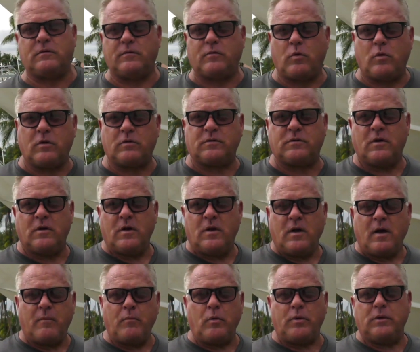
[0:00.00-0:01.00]
Of course,
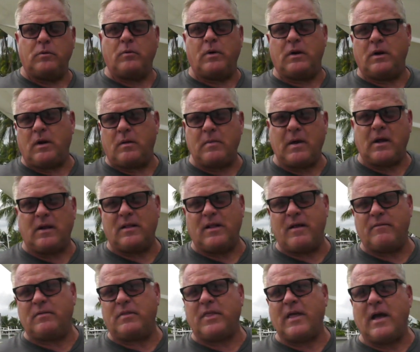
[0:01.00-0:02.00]
I'm only running about
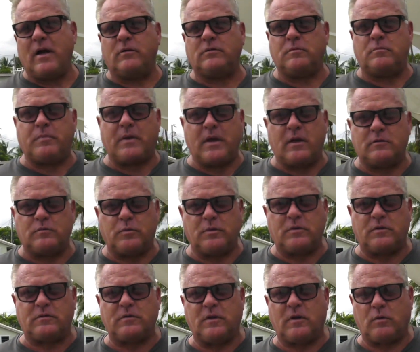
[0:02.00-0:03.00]
11,000 pounds with
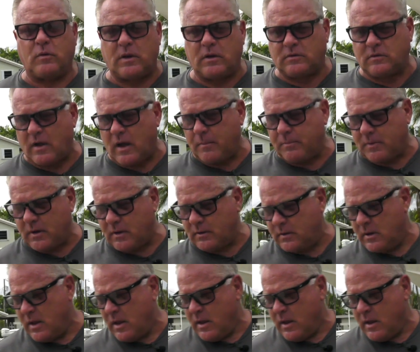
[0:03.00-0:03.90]
the cigarette Top Gun.